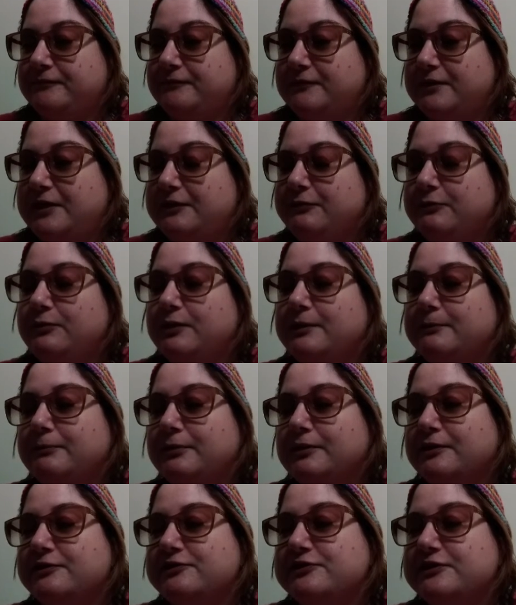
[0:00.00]
If one
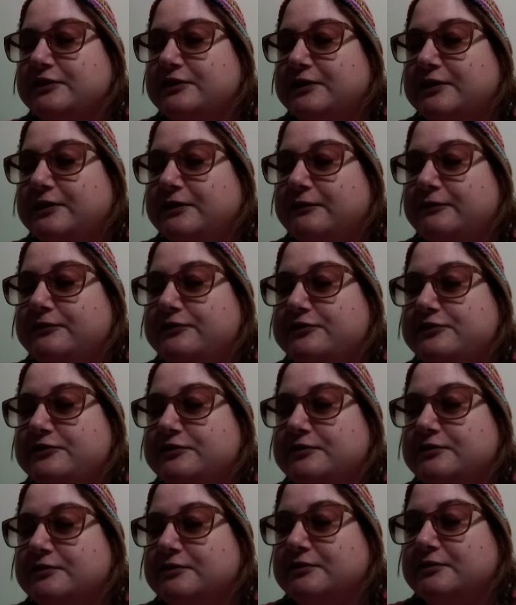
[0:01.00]
person gives
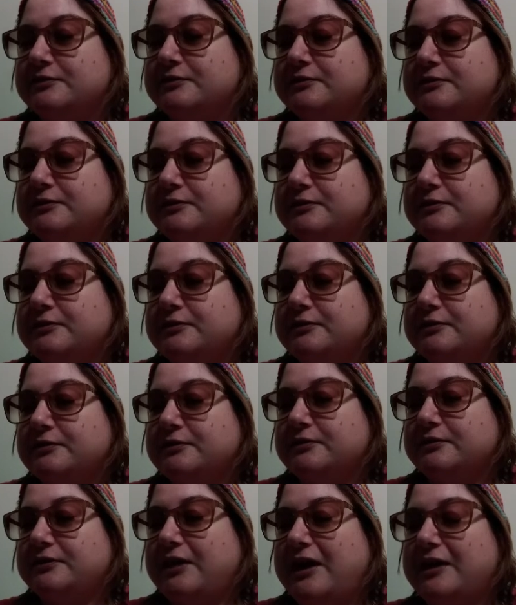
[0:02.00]

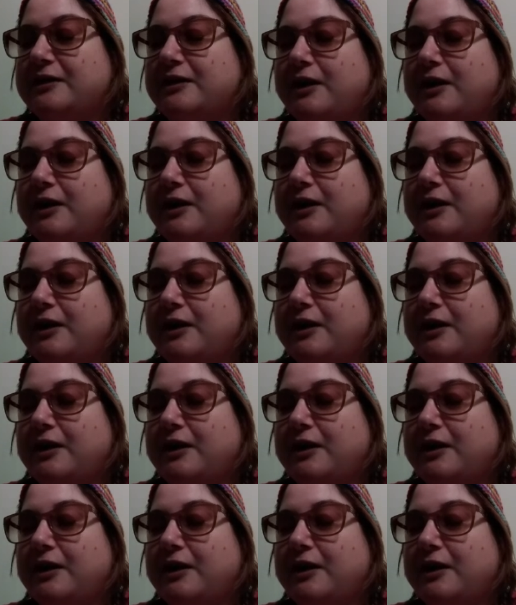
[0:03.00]
that